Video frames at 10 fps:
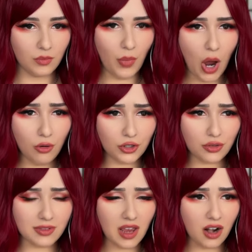
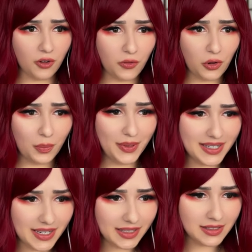Potions are
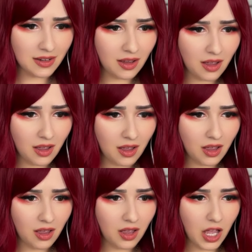forbidden.
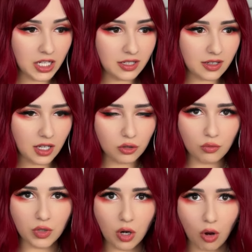And he
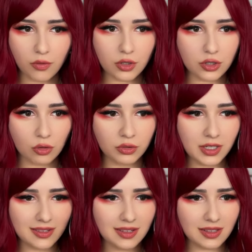cannot recover. So
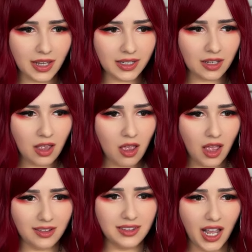this is like
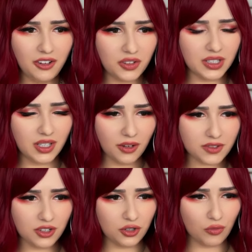a life and death
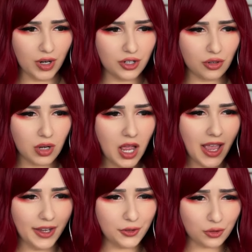situation.
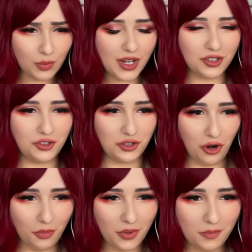It should be a
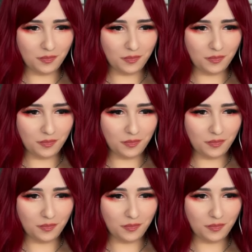job